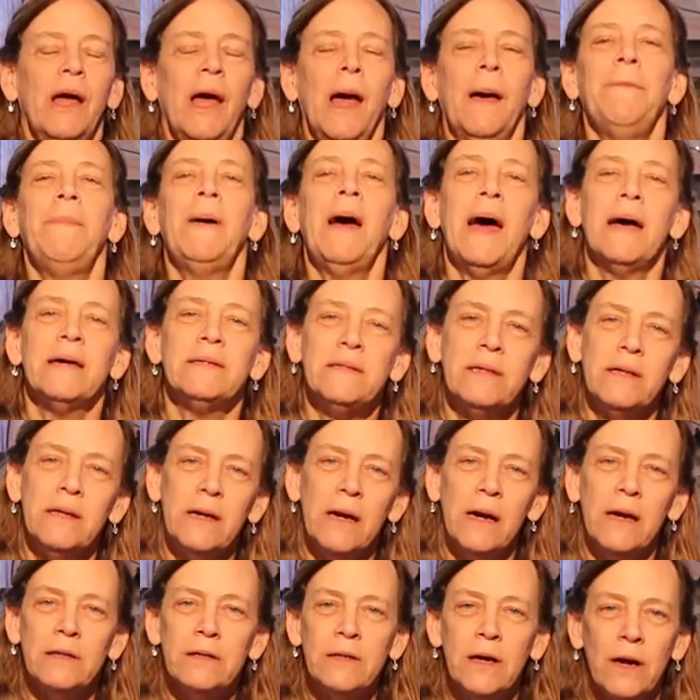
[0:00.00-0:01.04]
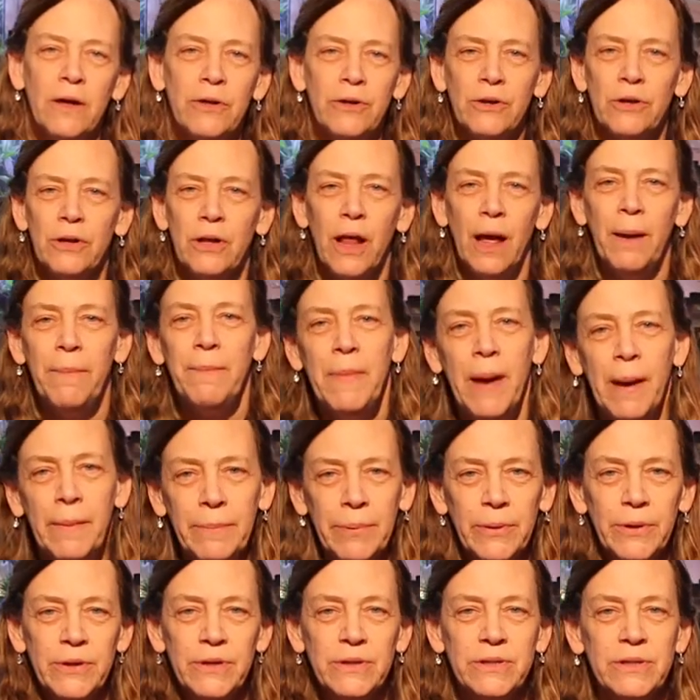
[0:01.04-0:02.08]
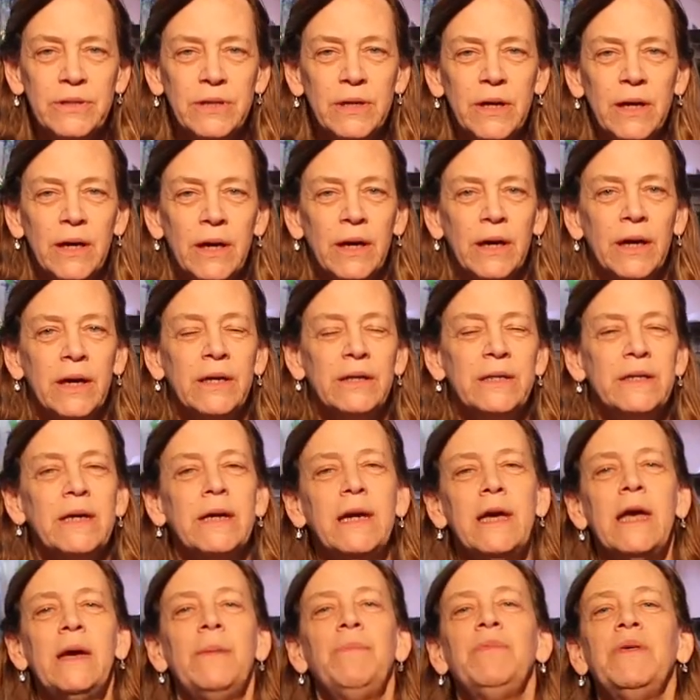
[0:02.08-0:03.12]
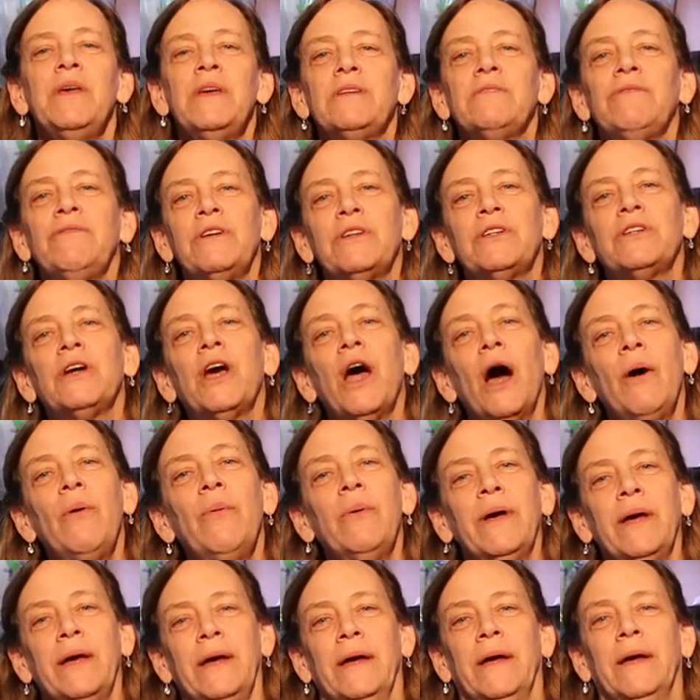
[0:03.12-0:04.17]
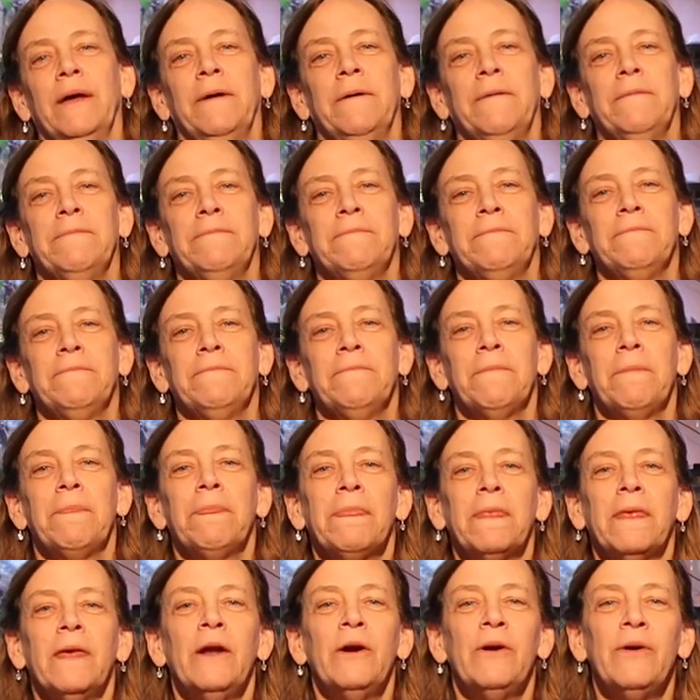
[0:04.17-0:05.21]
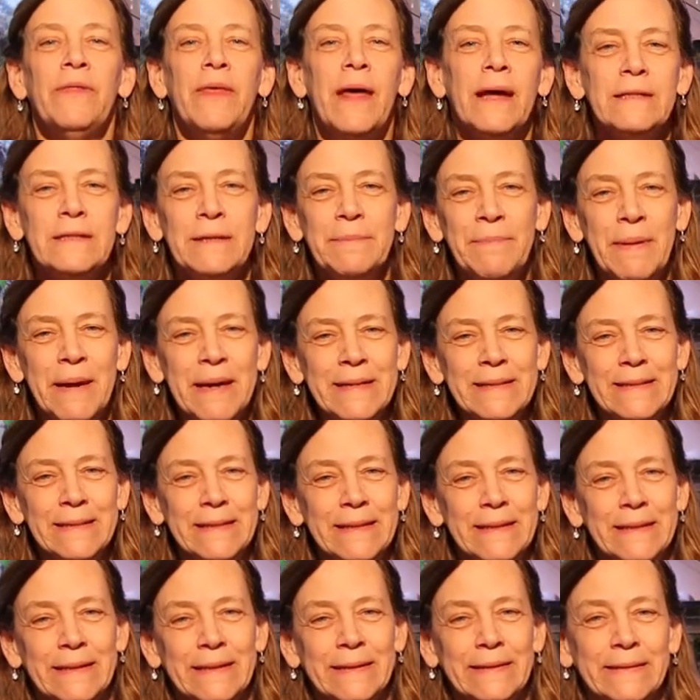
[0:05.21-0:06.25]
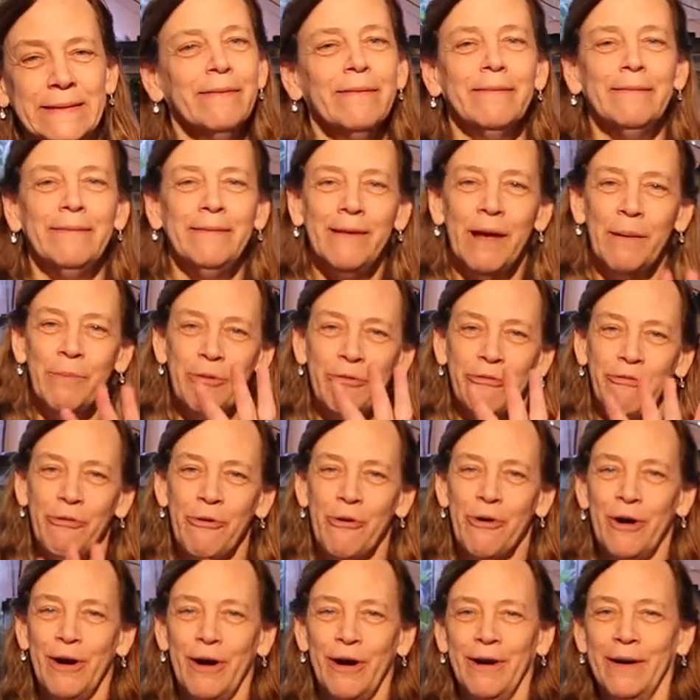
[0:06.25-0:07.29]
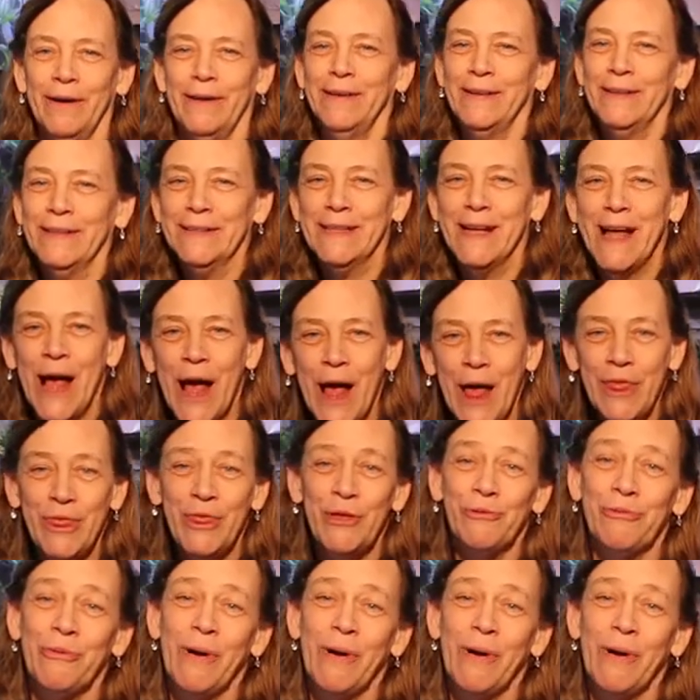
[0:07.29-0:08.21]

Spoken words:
and passing it on to other club members to keep these fish going. You know, that's amazing. Number four, the